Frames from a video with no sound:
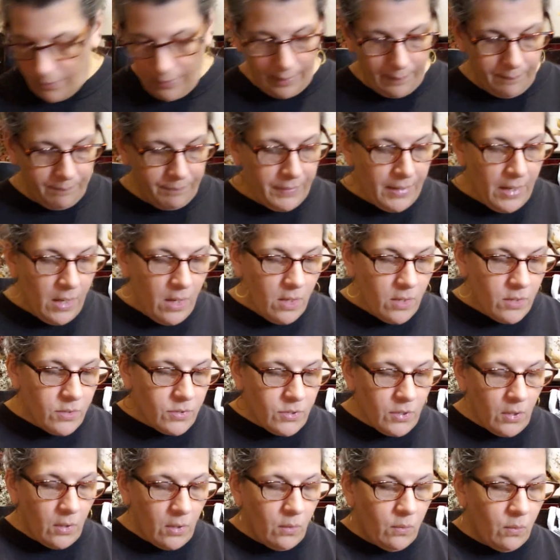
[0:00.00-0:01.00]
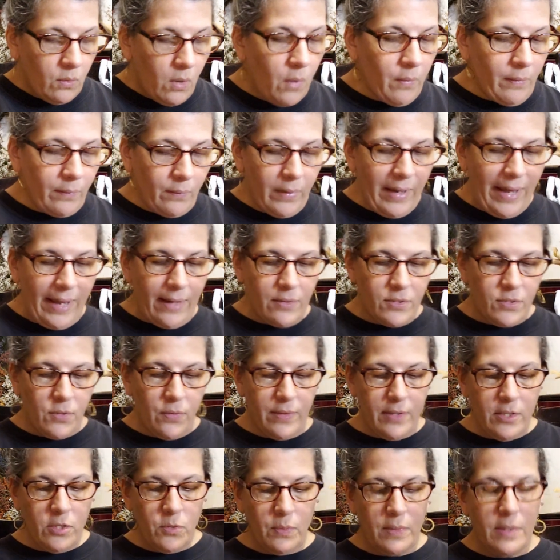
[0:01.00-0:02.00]
Okay. So, okay, so
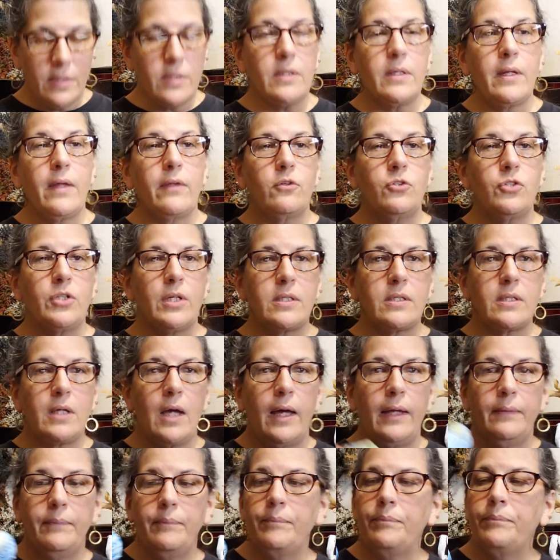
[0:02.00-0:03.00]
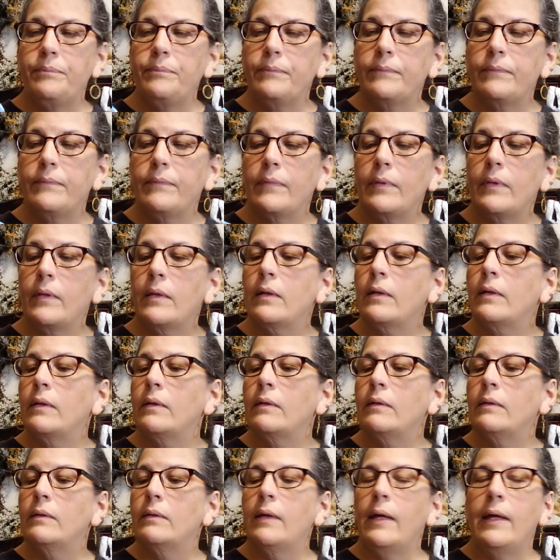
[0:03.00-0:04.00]
this one is another Just Cotton,
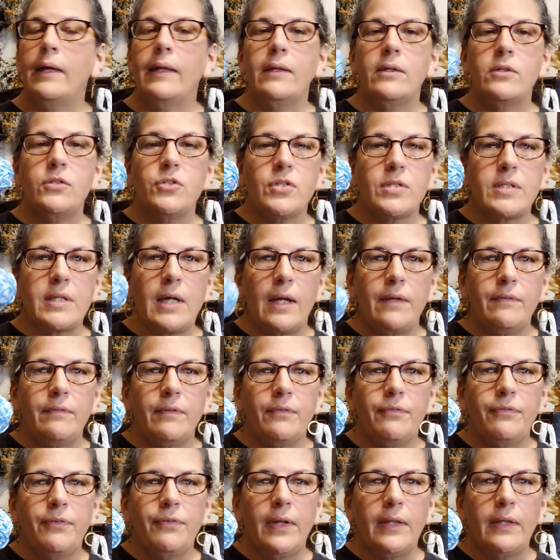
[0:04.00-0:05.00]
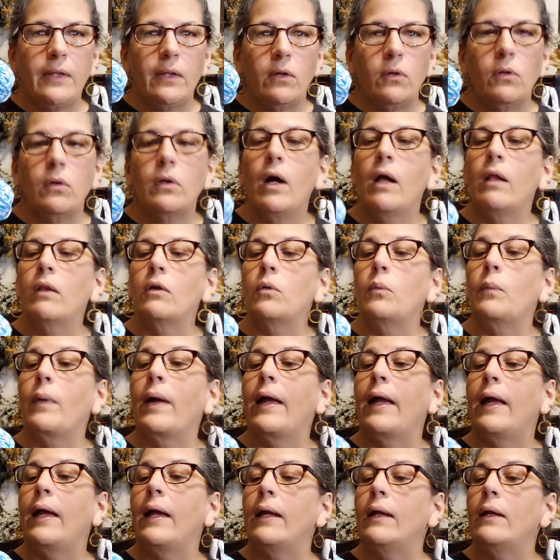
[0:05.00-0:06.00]
and it's just kind of a fun little
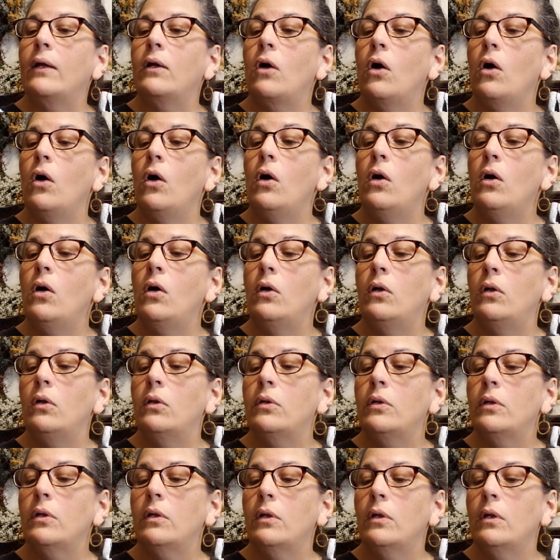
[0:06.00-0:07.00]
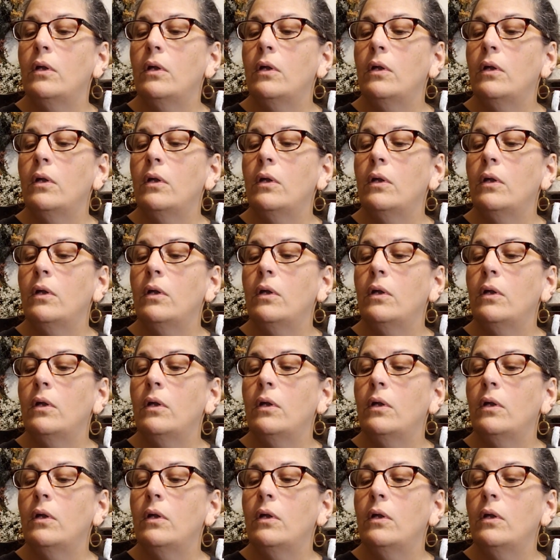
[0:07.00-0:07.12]
colorway called,